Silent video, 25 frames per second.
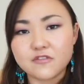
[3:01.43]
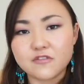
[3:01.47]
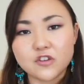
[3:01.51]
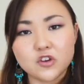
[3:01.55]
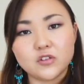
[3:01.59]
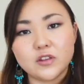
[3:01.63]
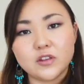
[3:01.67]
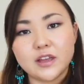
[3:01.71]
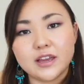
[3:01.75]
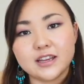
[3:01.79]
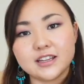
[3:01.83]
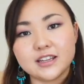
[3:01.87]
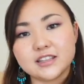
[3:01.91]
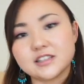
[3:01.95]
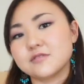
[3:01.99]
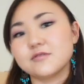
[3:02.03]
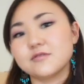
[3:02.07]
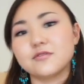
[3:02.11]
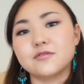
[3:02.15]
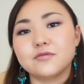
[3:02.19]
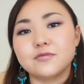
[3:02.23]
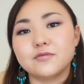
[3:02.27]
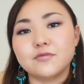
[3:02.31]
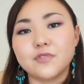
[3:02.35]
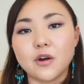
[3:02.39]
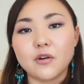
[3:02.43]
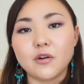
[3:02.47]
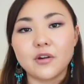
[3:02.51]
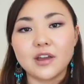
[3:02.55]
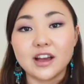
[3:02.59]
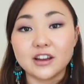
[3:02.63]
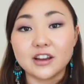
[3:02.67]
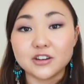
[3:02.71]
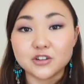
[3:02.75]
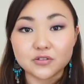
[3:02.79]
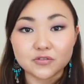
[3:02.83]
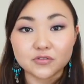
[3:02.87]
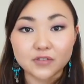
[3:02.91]
feel like it's very
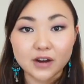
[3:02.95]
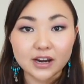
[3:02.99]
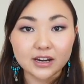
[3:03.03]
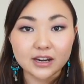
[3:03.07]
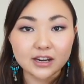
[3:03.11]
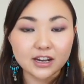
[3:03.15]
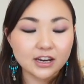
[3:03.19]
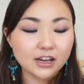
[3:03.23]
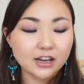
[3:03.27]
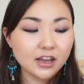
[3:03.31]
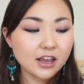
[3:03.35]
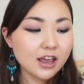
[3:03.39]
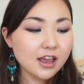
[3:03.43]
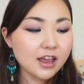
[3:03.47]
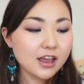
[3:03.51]
underrated.